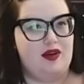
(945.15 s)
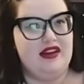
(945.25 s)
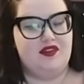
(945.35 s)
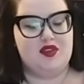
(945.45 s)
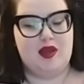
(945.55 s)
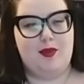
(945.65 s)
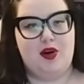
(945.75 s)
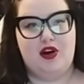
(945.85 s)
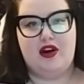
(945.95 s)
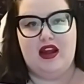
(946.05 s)
end of
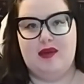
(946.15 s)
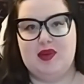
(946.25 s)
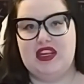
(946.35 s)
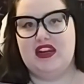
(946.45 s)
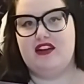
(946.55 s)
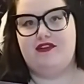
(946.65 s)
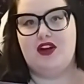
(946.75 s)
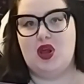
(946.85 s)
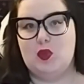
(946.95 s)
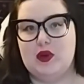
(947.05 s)
summer, beginning of
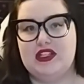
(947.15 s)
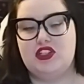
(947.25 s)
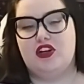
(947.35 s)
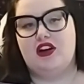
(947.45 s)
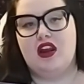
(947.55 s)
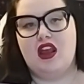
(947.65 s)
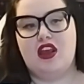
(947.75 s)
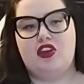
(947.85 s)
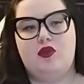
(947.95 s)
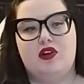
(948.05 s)
fall, winter,
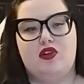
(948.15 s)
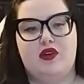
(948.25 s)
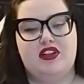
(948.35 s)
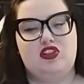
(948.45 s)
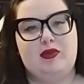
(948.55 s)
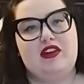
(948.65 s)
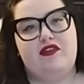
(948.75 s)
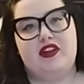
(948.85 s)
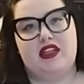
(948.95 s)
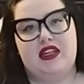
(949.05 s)
you are going to be
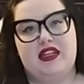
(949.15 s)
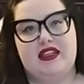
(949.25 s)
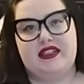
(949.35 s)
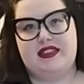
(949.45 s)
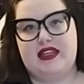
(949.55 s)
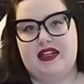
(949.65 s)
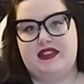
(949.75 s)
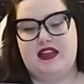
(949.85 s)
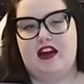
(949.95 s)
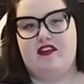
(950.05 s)
feeling this
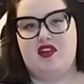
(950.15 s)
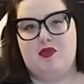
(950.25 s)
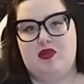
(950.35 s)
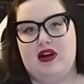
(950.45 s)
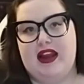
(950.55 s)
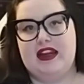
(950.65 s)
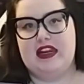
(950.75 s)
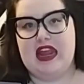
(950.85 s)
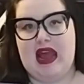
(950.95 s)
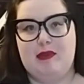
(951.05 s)
sense of pride
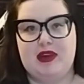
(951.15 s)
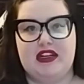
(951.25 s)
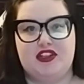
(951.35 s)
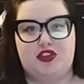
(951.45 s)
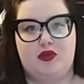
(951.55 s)
and happiness.